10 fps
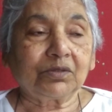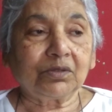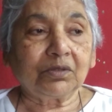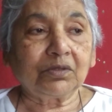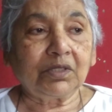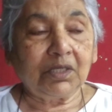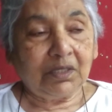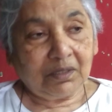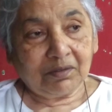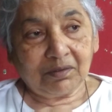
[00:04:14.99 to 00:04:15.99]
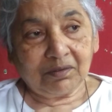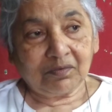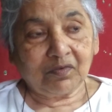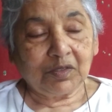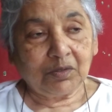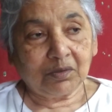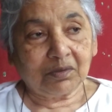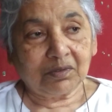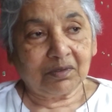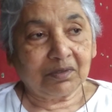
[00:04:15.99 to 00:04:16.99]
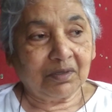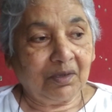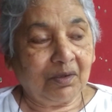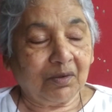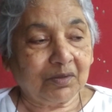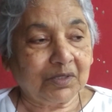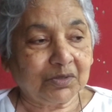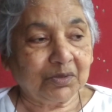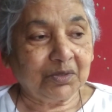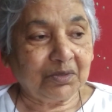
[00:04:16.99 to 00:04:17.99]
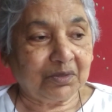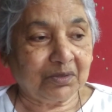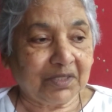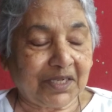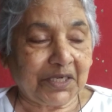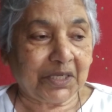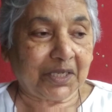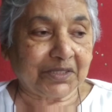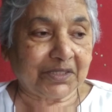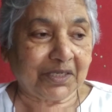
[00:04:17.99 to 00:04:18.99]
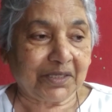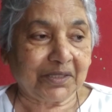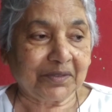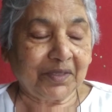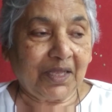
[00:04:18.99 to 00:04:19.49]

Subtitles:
So he went on his own to the clinical side.